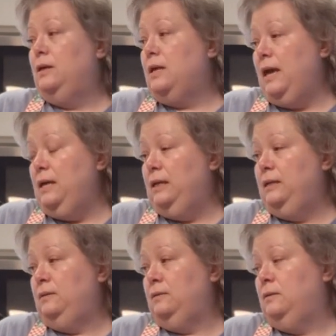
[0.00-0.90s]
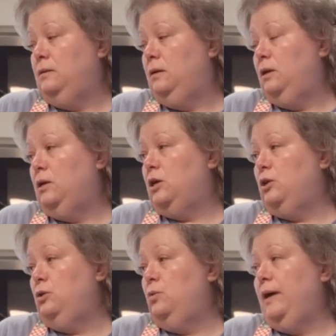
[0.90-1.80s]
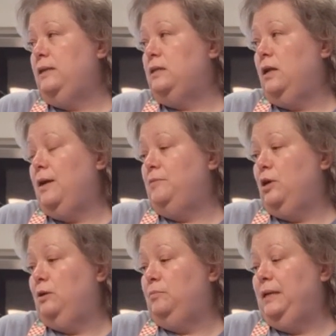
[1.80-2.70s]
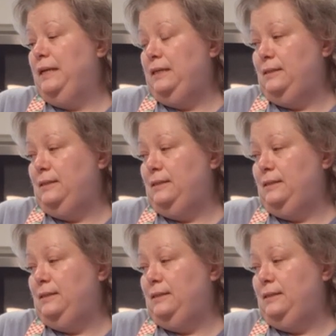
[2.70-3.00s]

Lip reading: Caitlin, can you wait till I'm done, please?